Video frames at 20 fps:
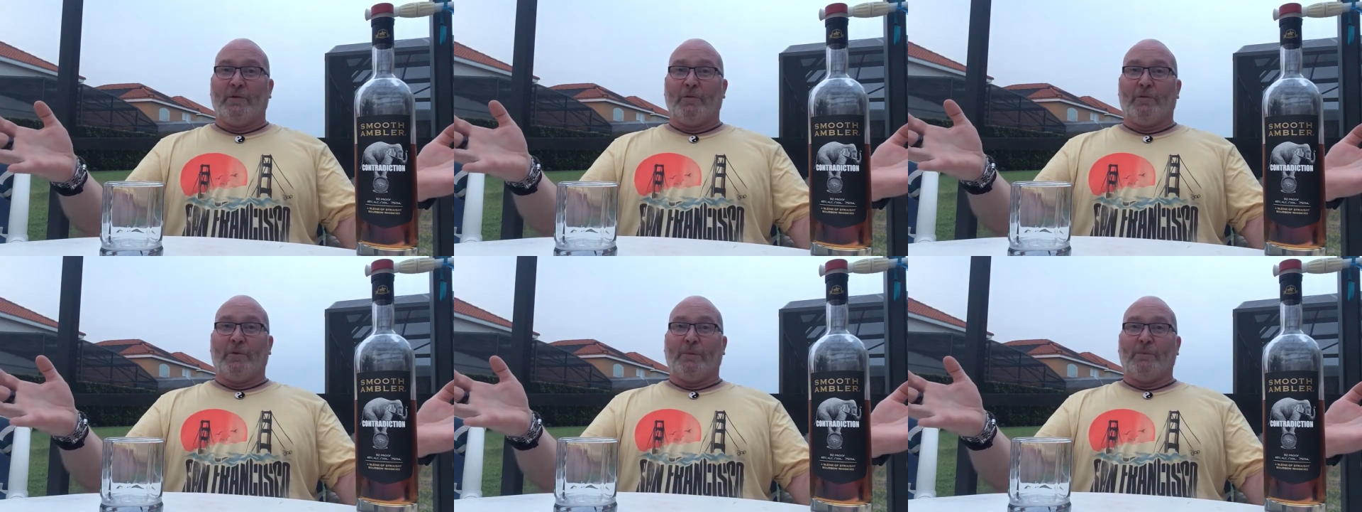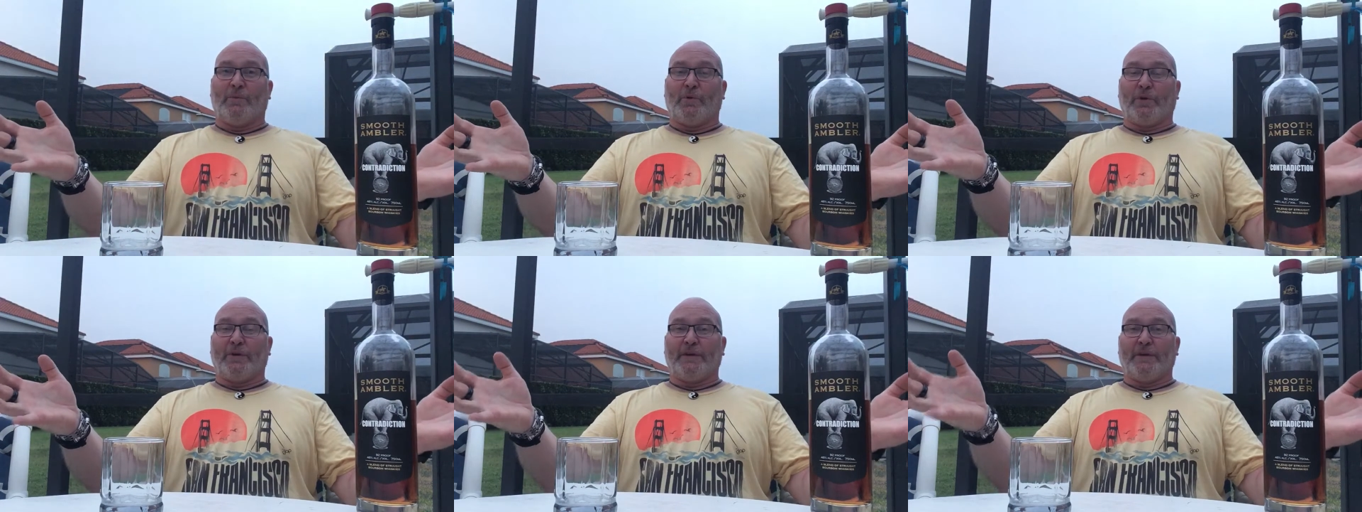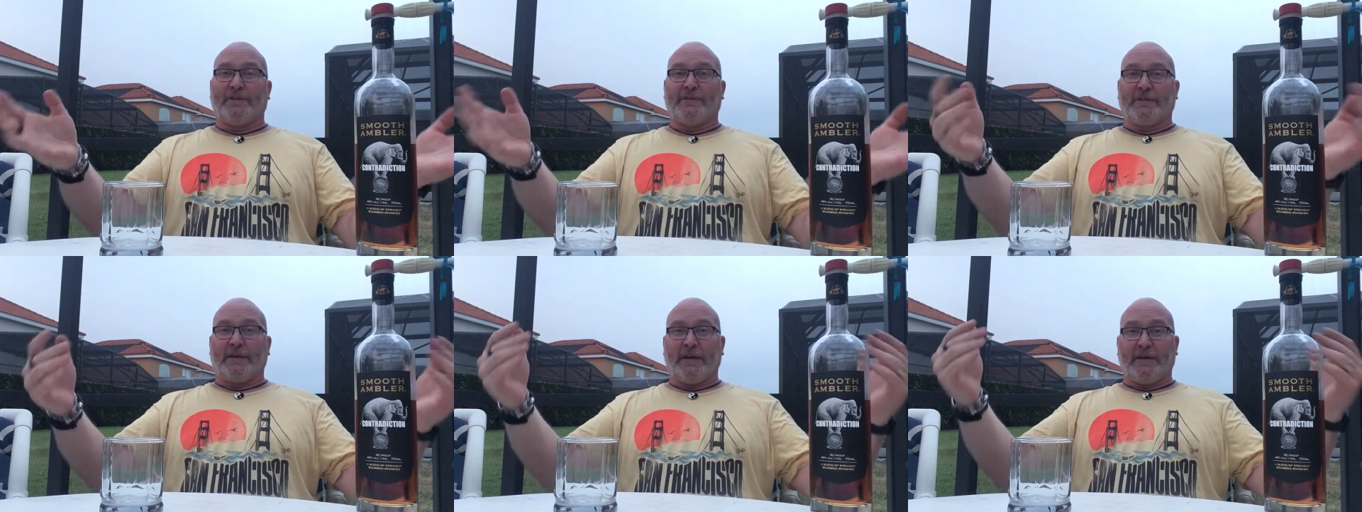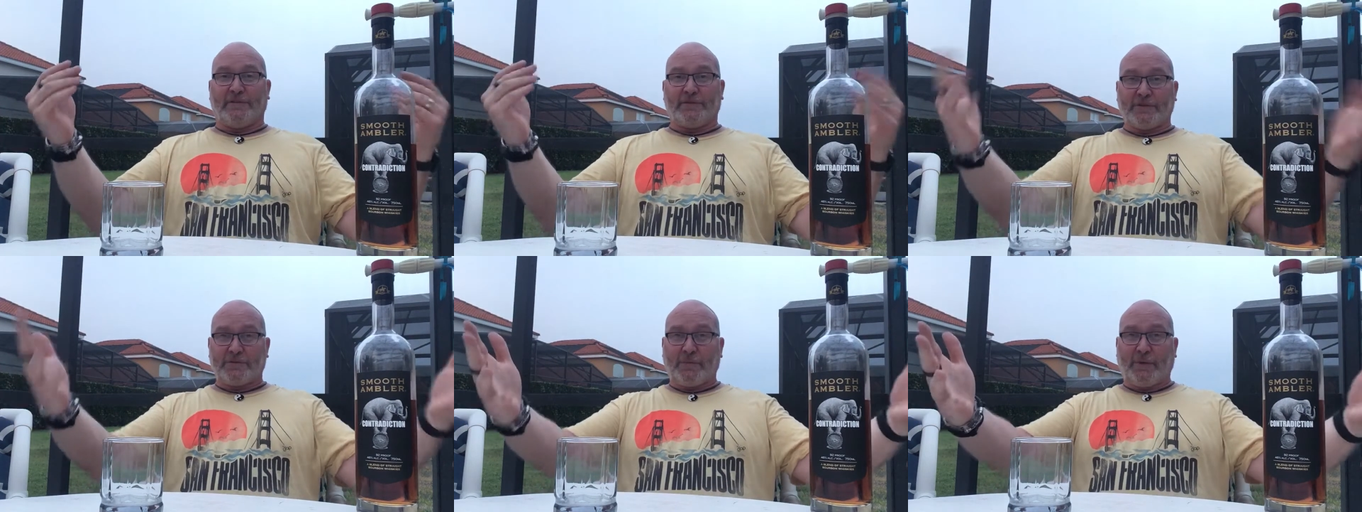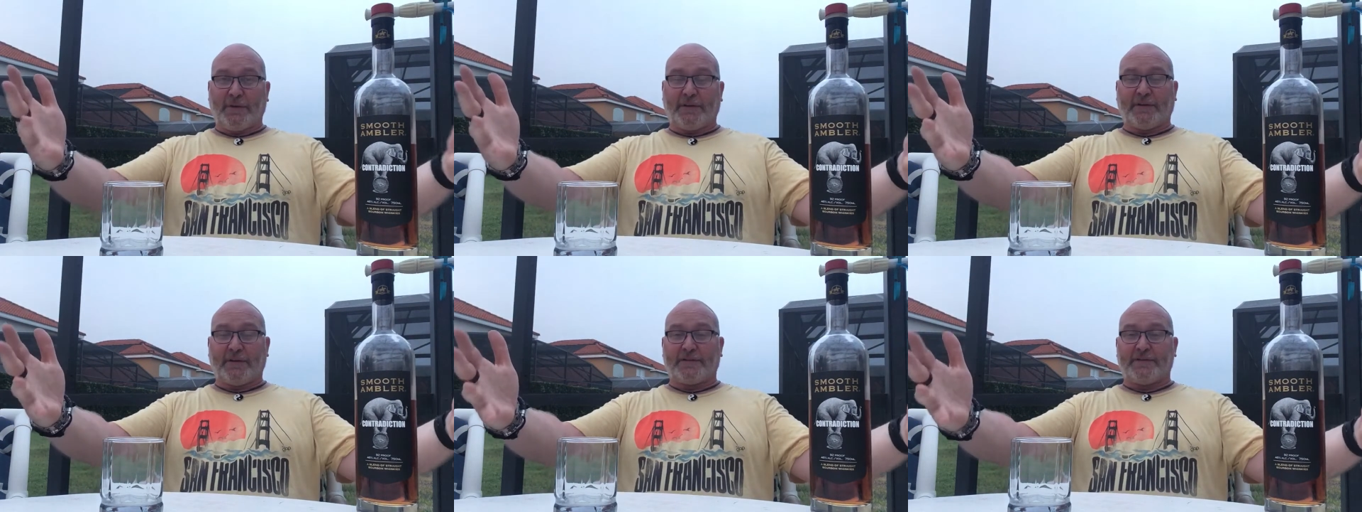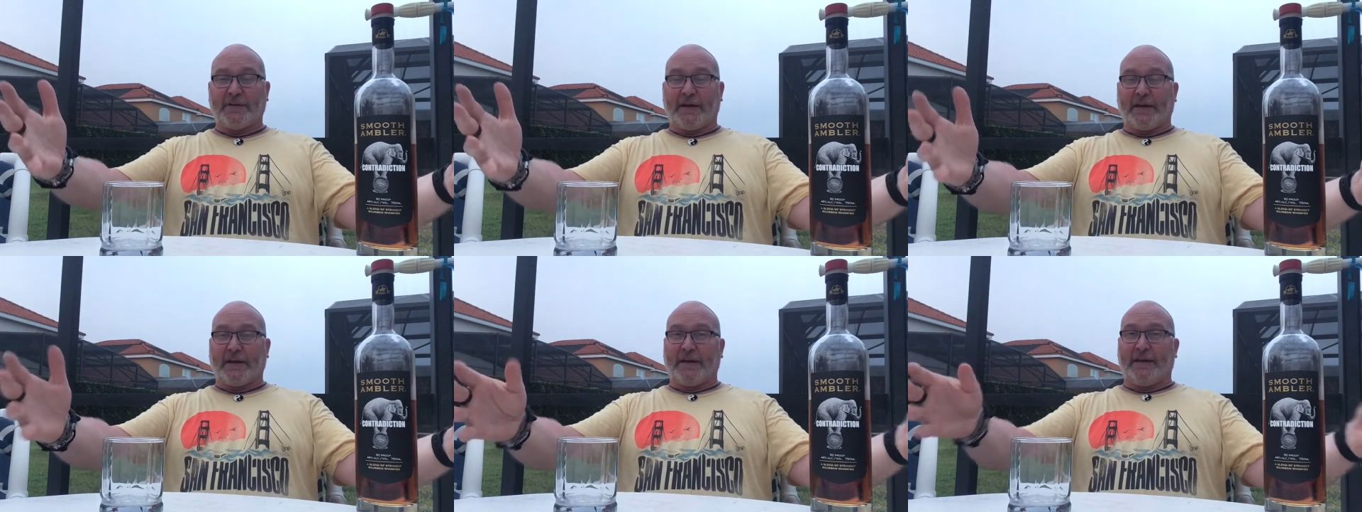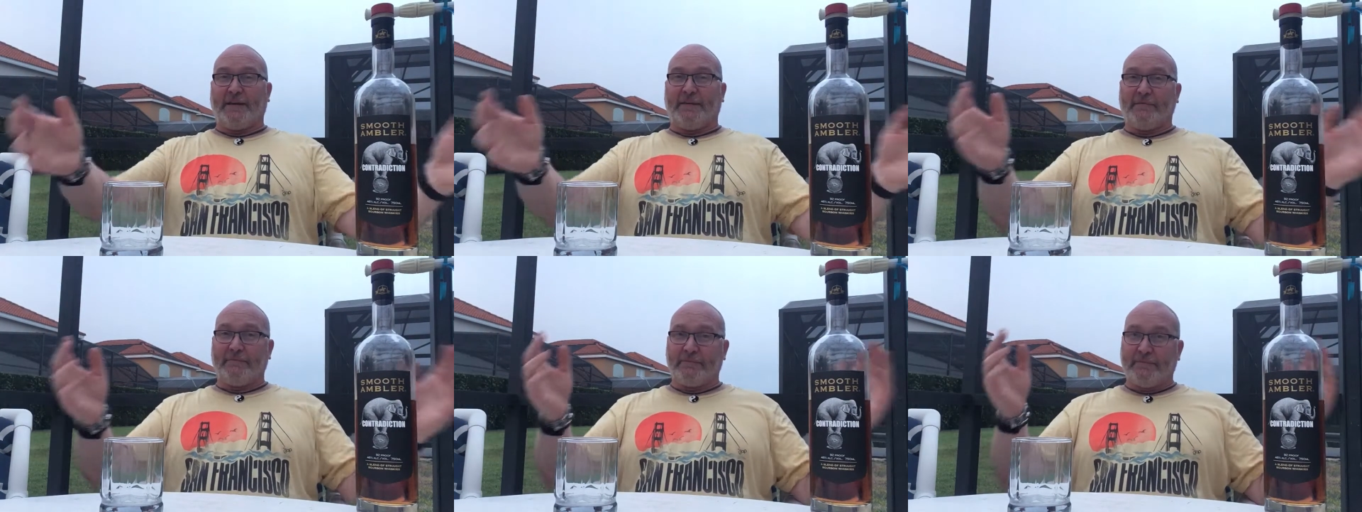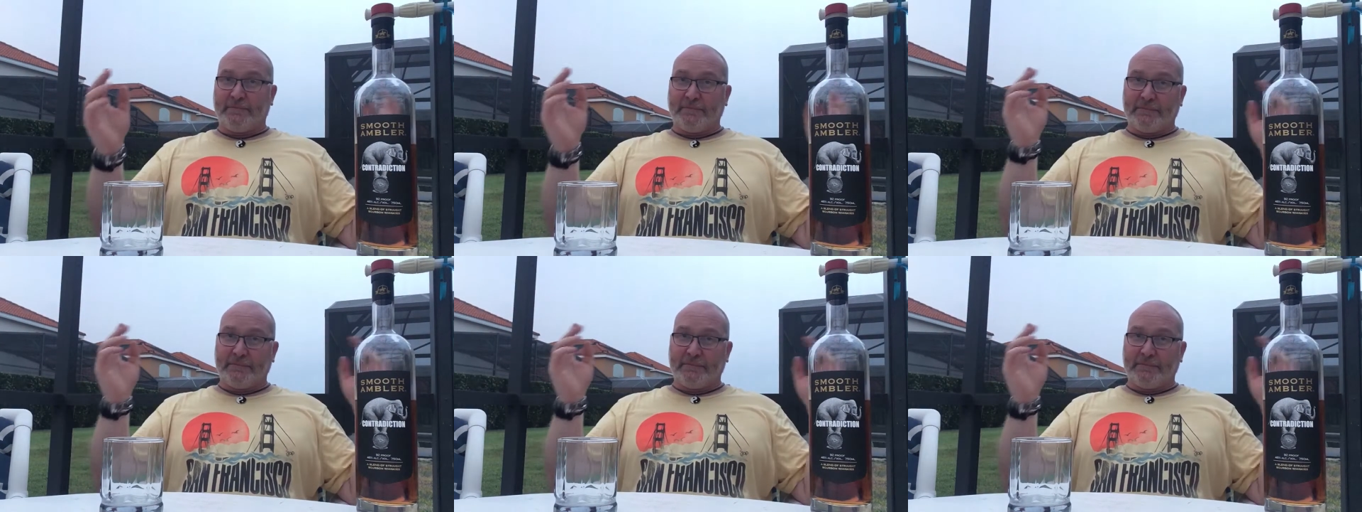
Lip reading: what more can I say? Just wanted to check in